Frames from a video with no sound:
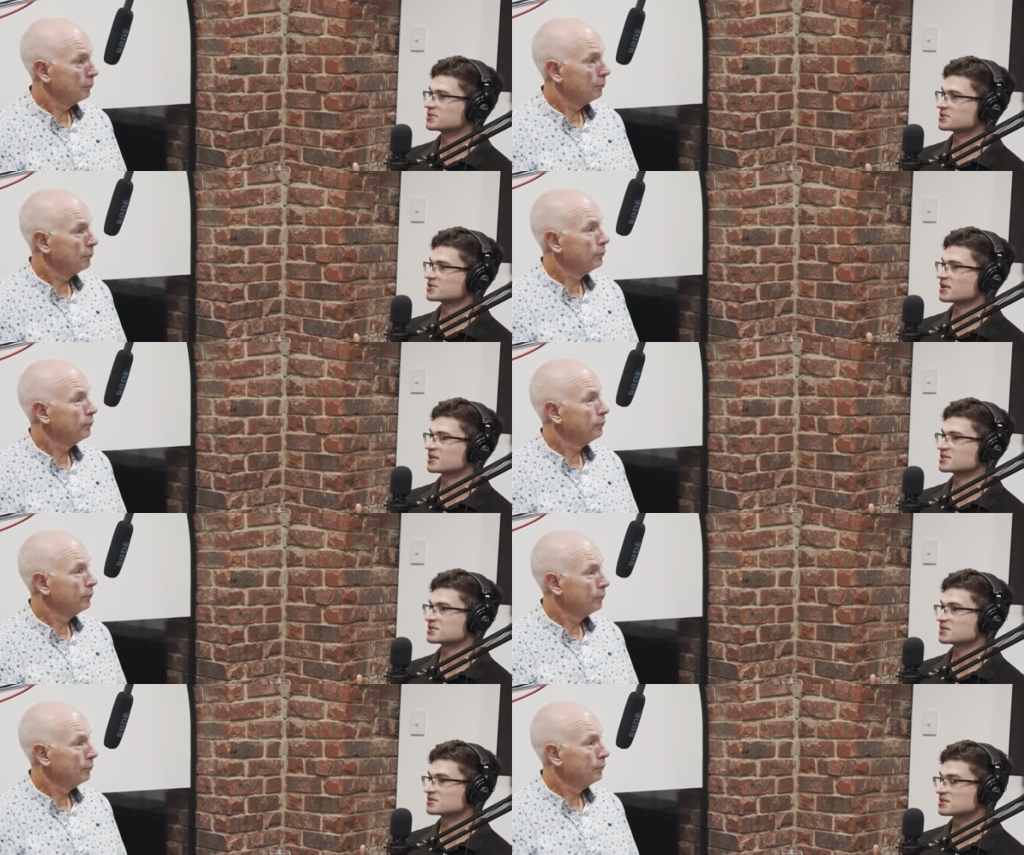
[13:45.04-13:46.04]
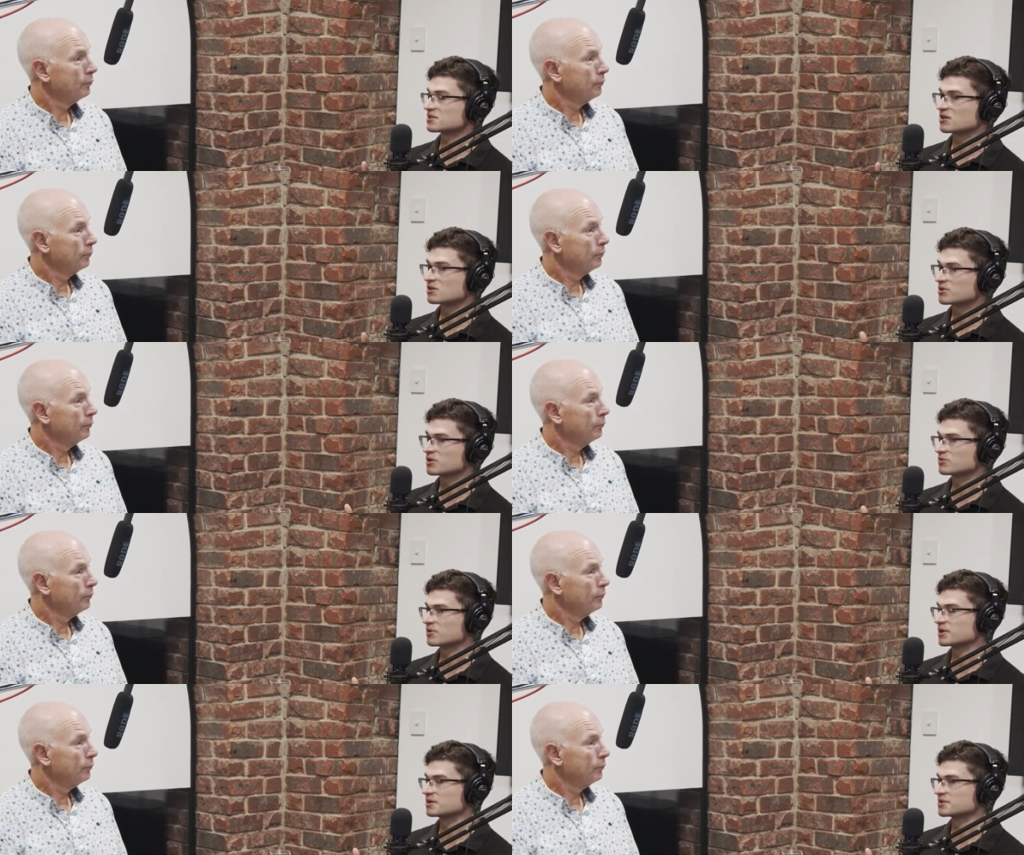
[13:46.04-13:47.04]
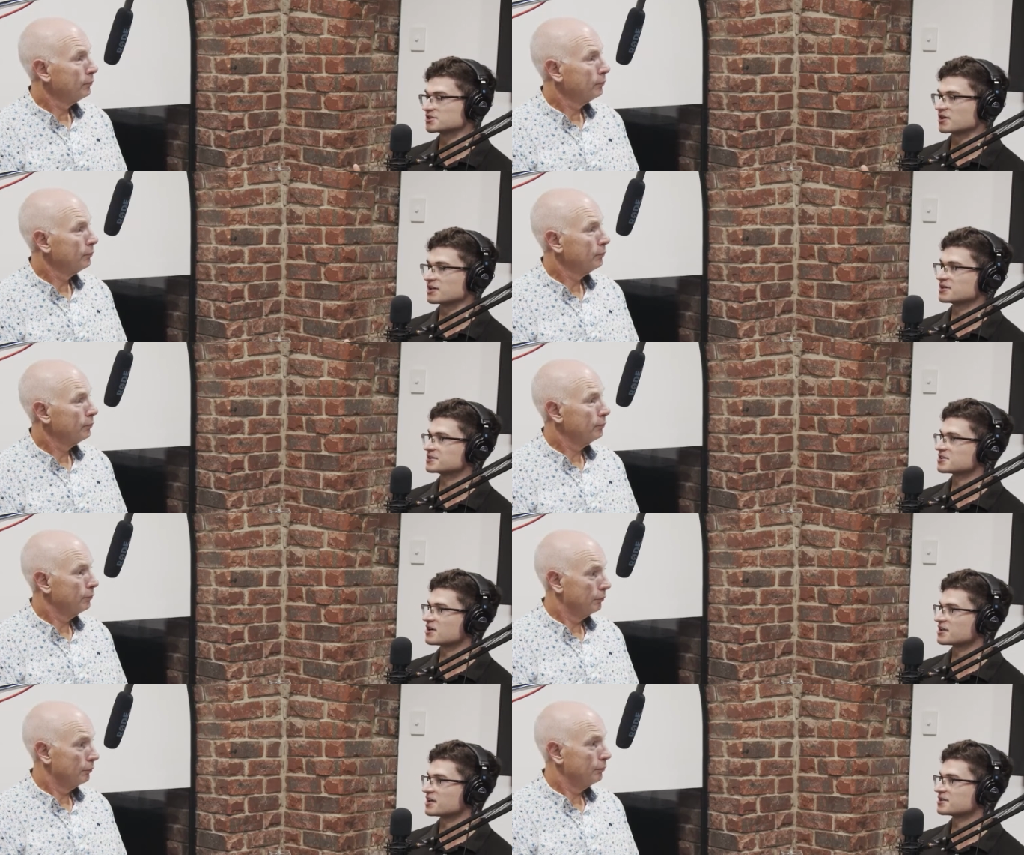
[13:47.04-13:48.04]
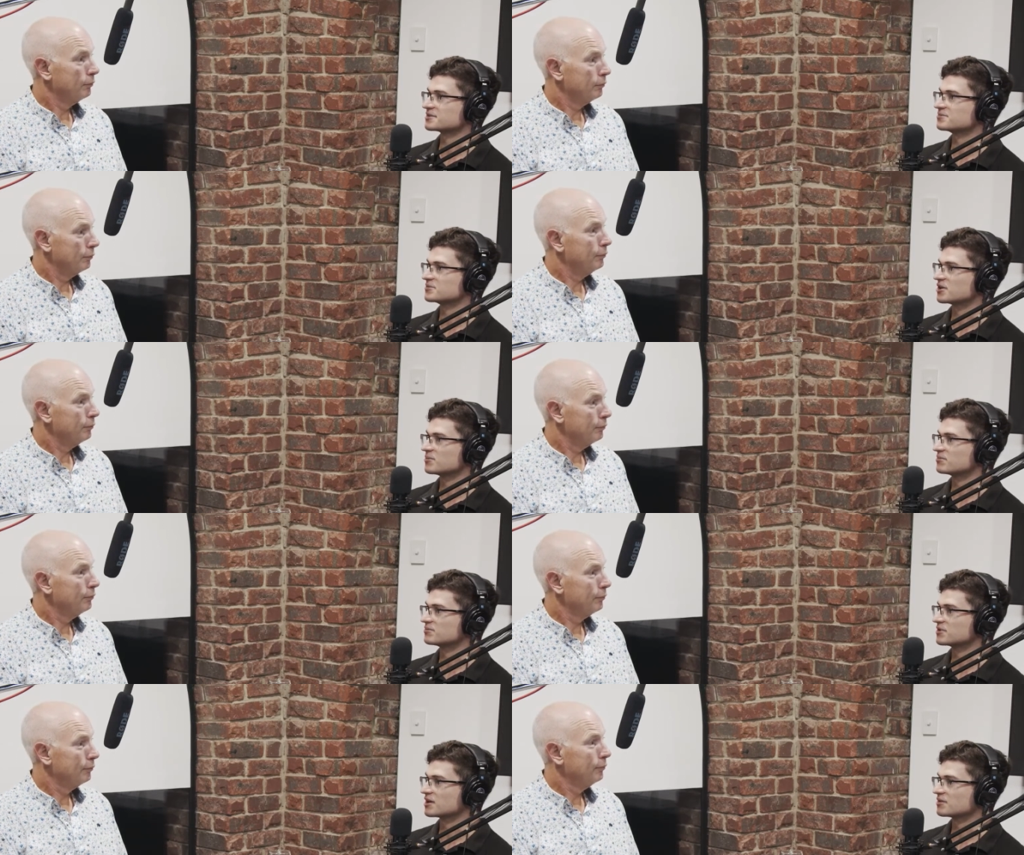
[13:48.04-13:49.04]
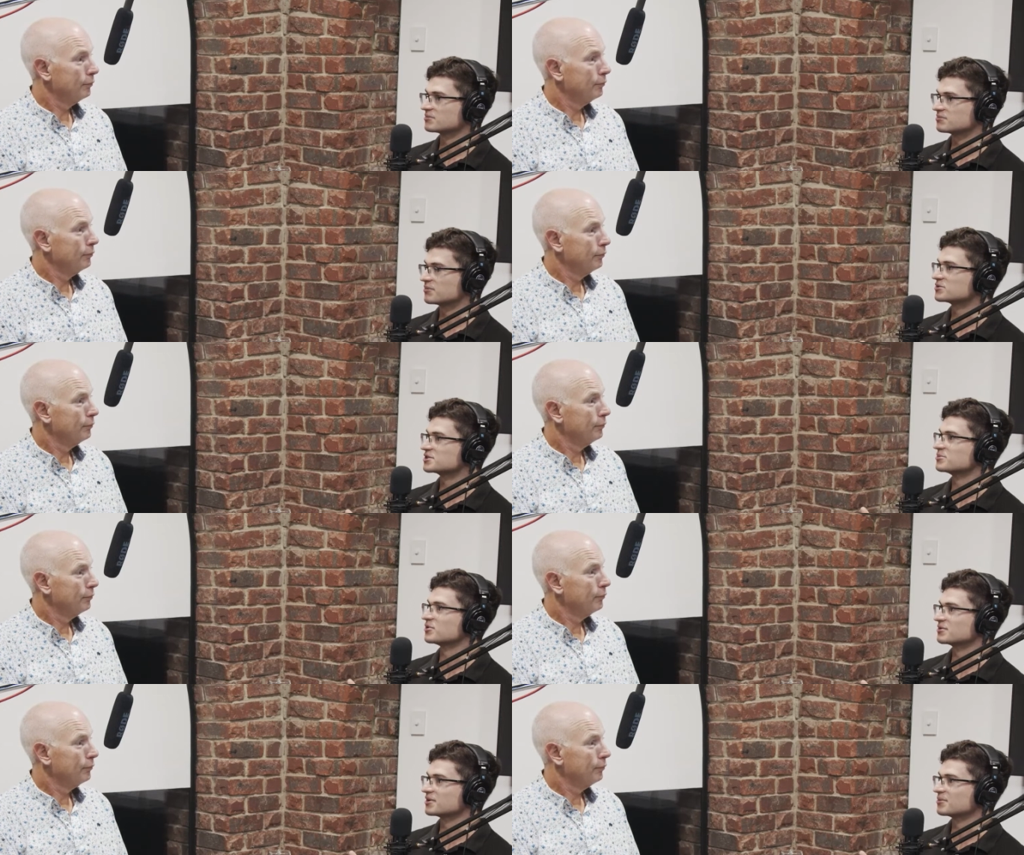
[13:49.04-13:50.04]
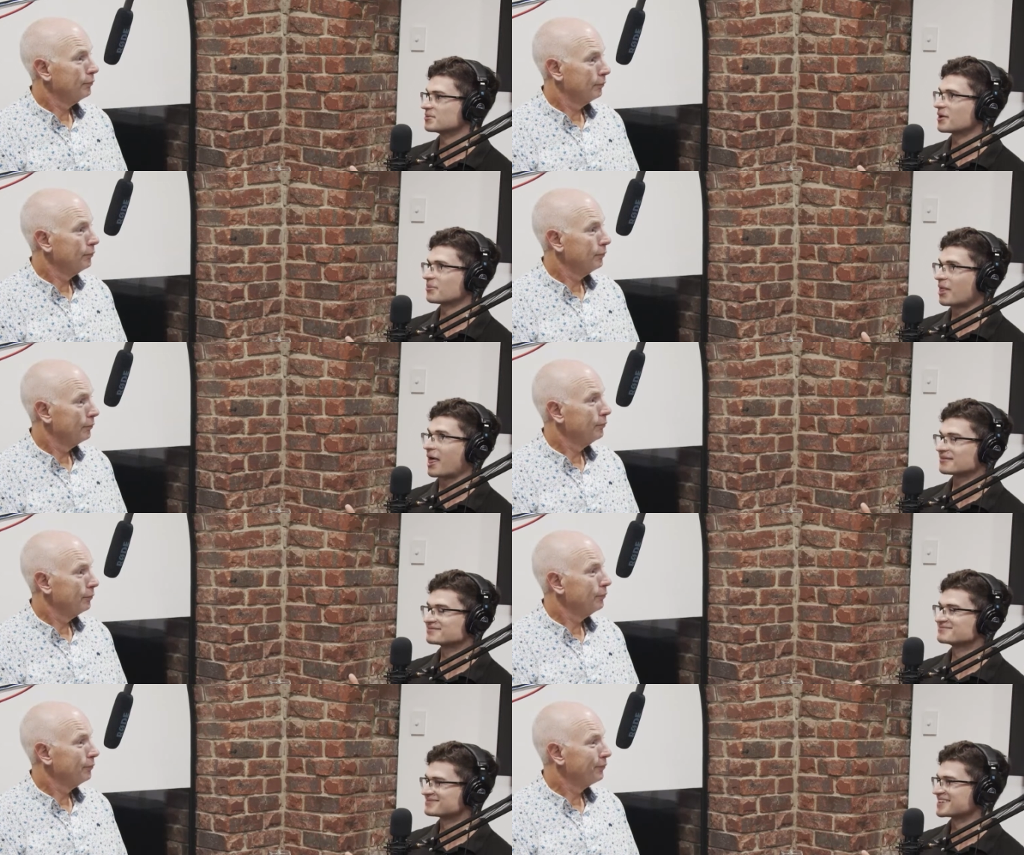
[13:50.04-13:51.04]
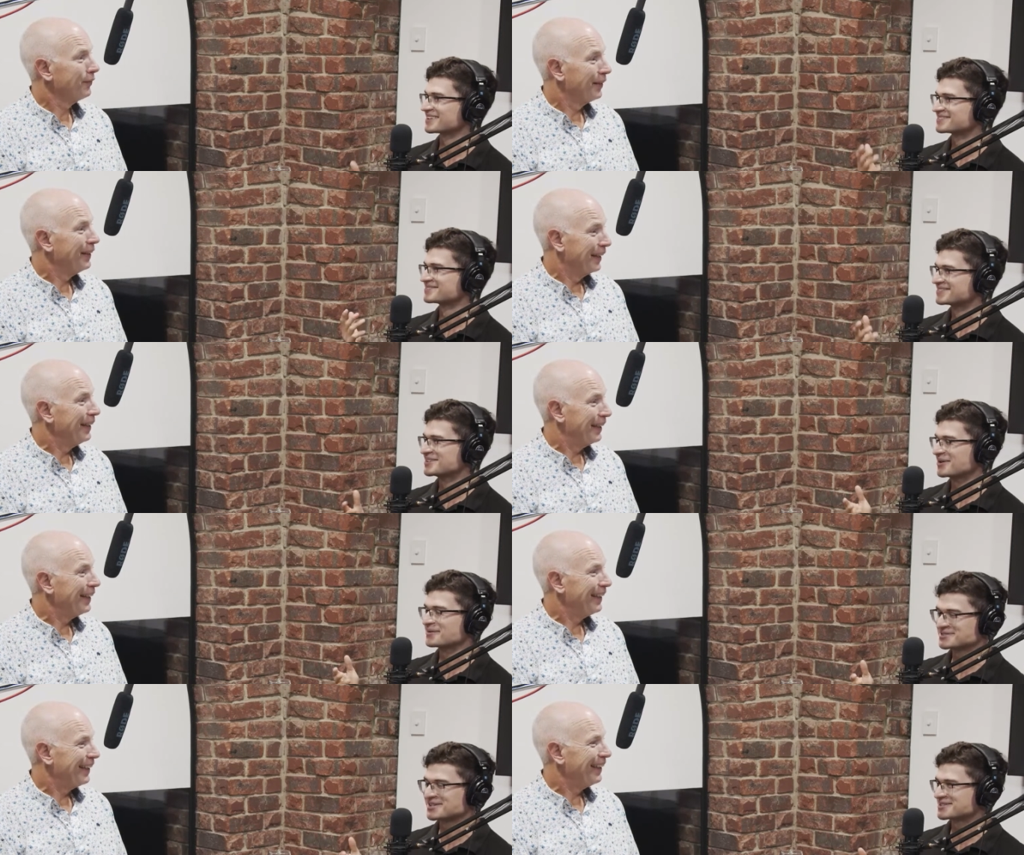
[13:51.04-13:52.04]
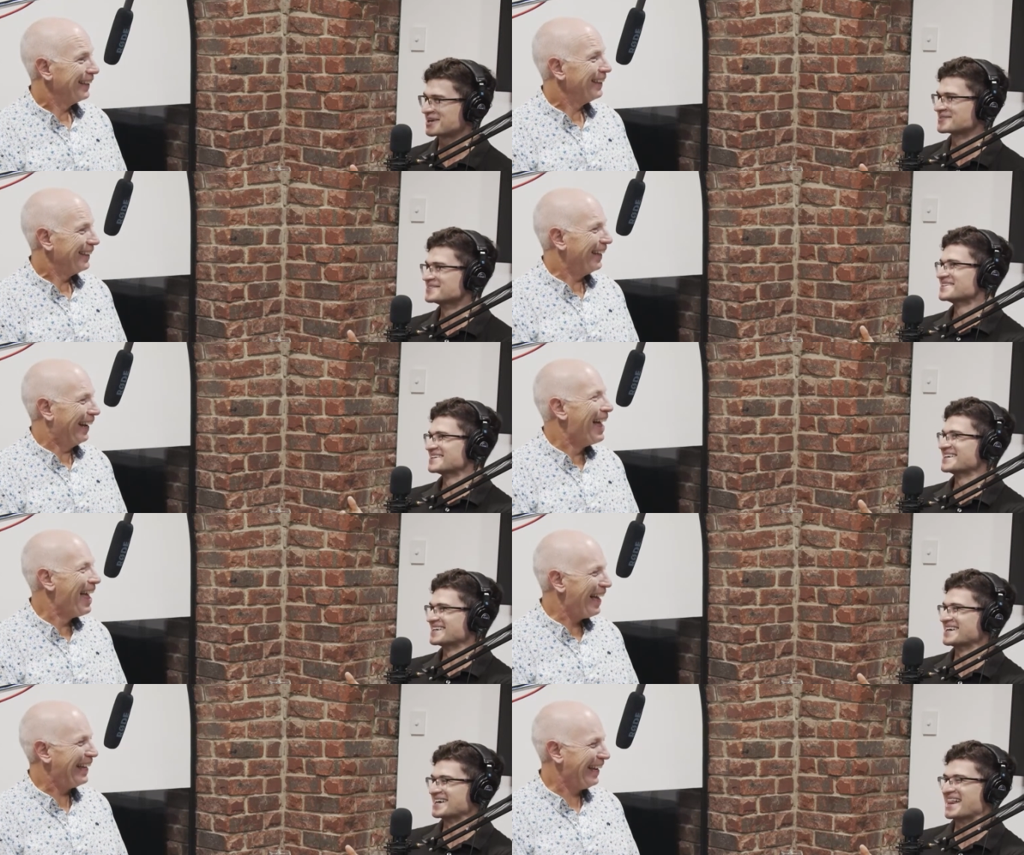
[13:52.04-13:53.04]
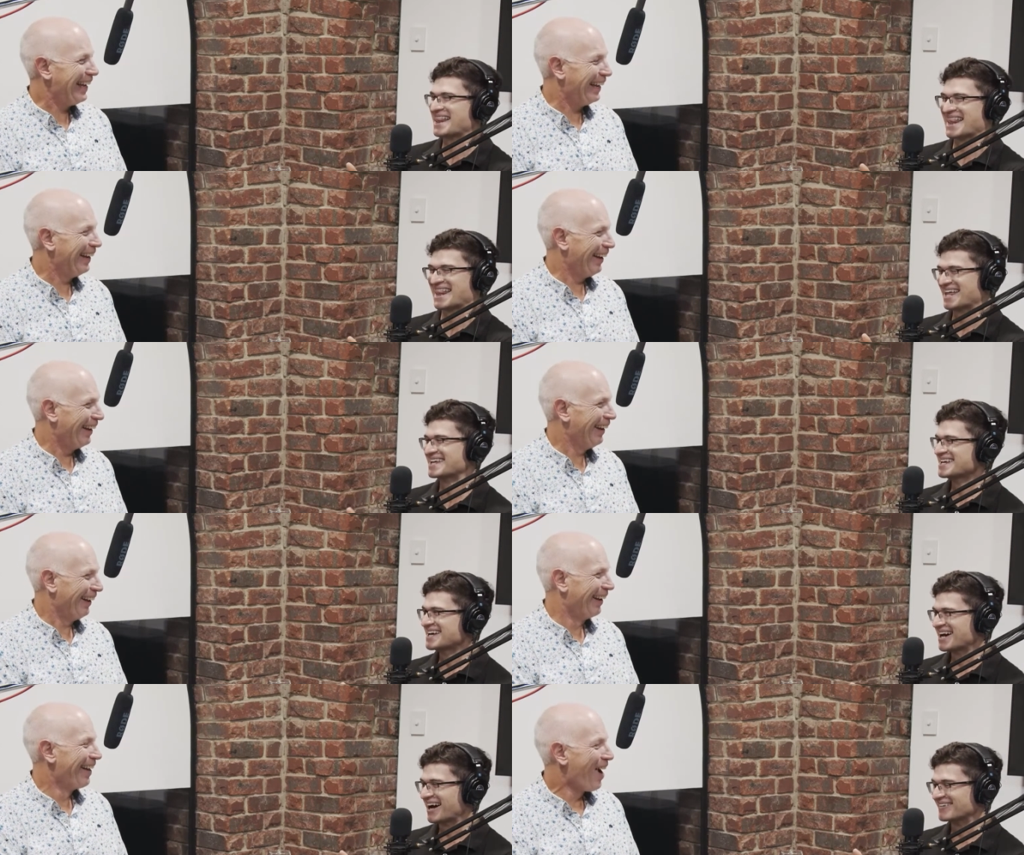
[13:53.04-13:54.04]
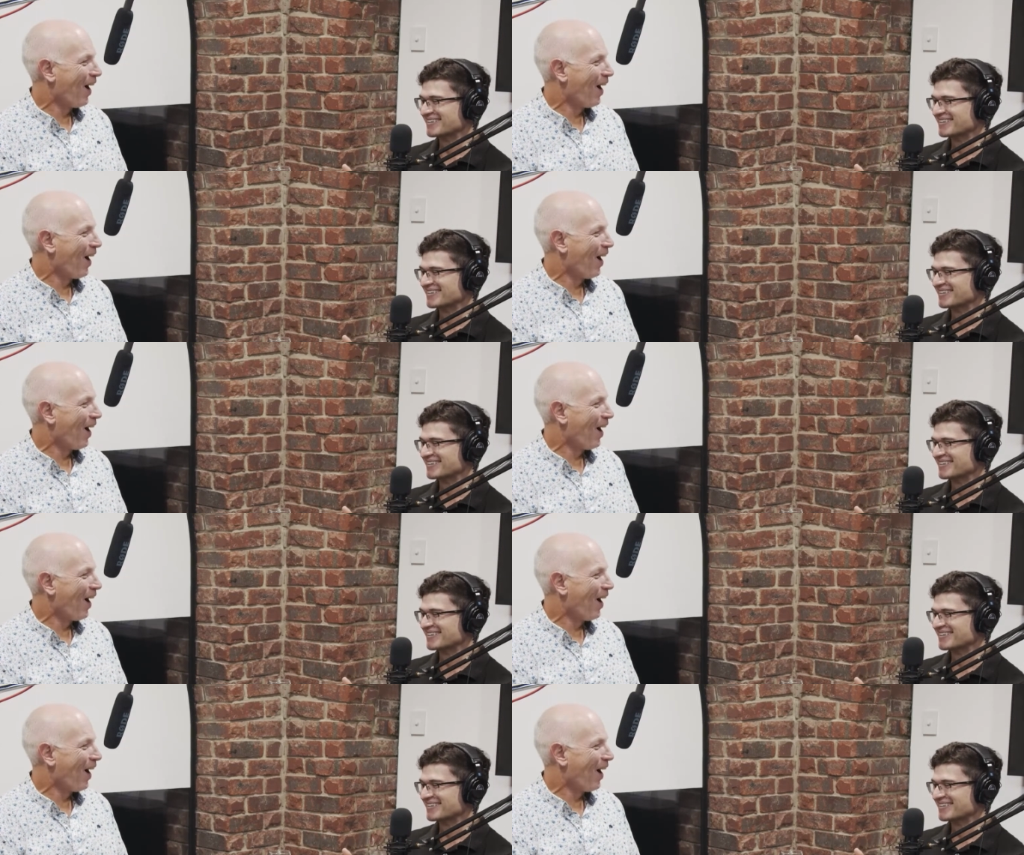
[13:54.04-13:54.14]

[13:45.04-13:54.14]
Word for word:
Speaker 1: to Australia, because there's a lot of people, I mean, Australia is kind of that, you know, uh, melting point. Uh, uh you know what I'm sorry. Yeah.